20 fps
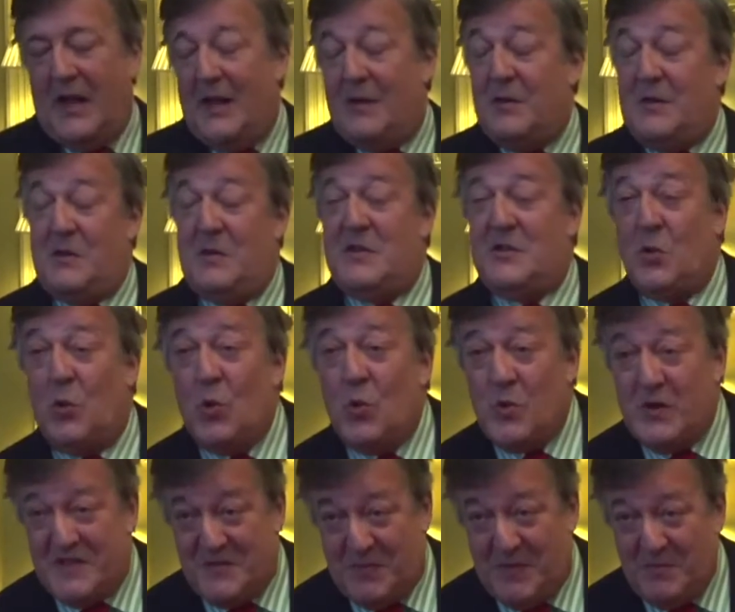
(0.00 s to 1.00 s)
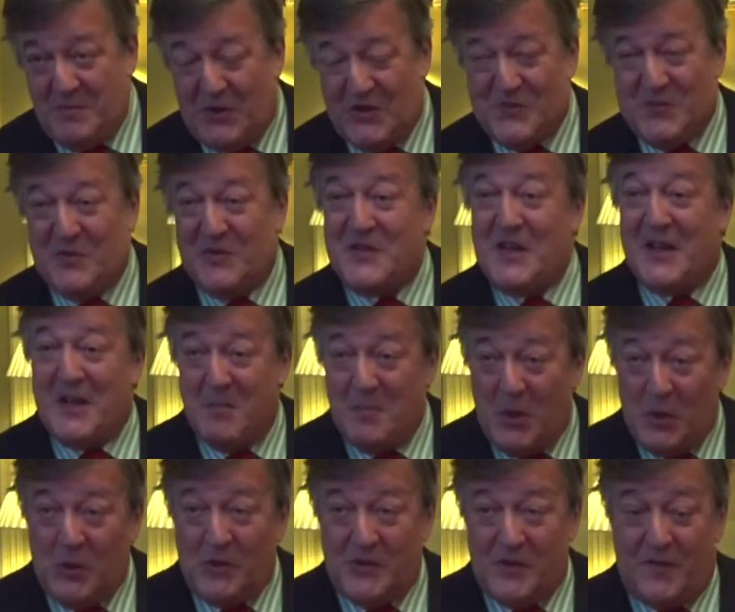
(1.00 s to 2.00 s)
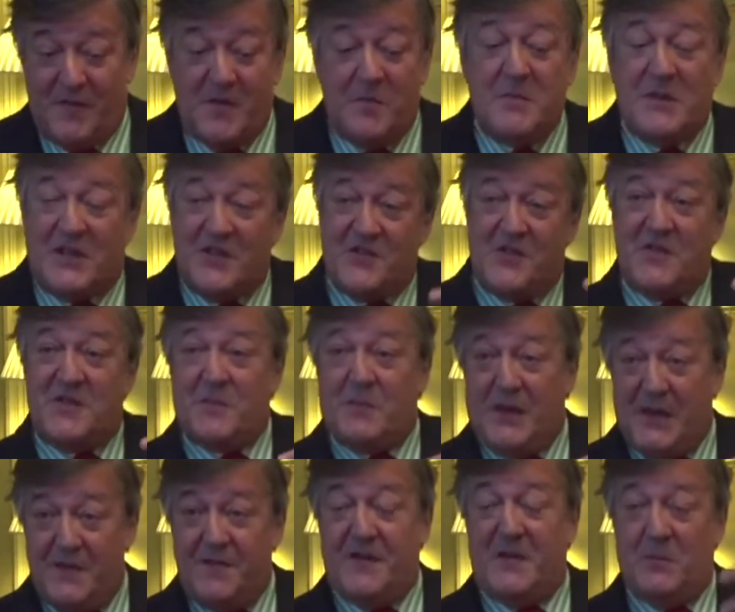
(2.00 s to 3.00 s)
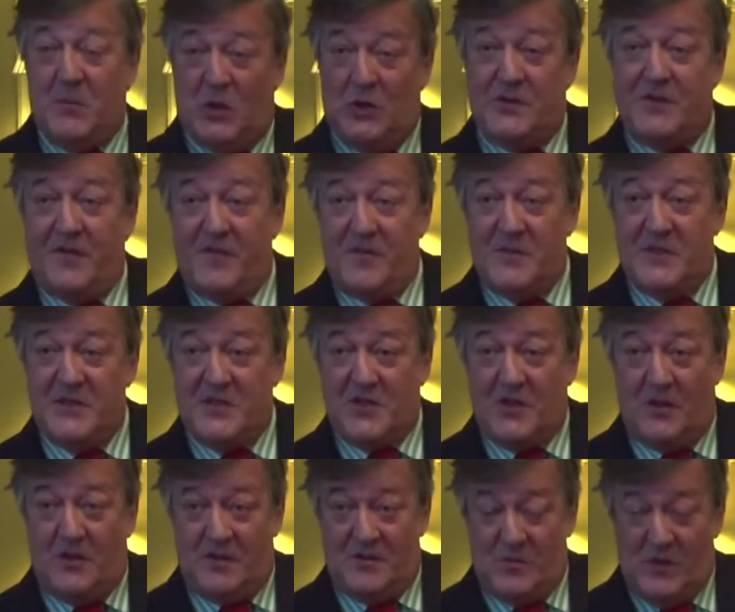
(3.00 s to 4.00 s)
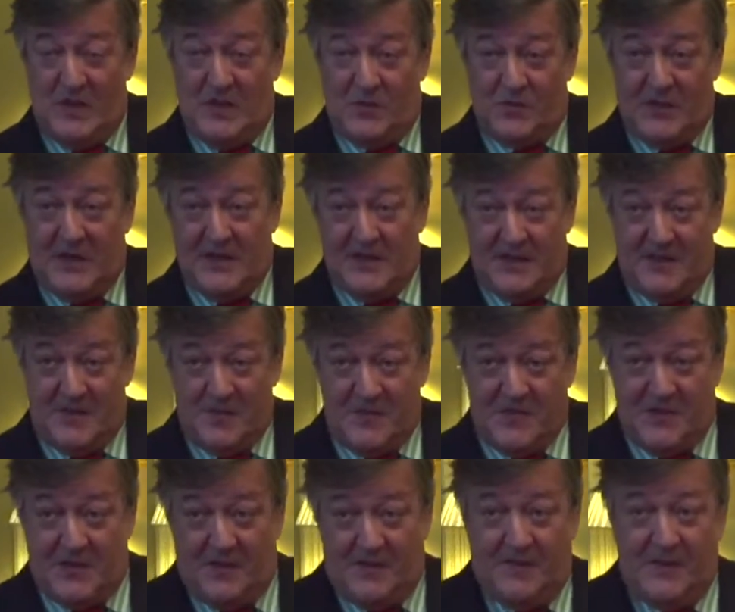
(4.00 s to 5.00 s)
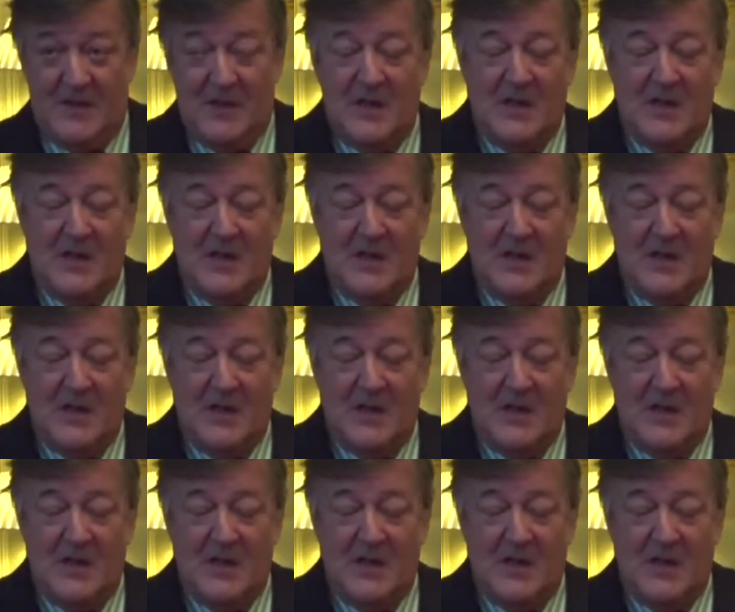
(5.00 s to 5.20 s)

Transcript: it's always been possible to take a mould of them, because there's a perfect mould of them in Scotland where Lord Elgin himself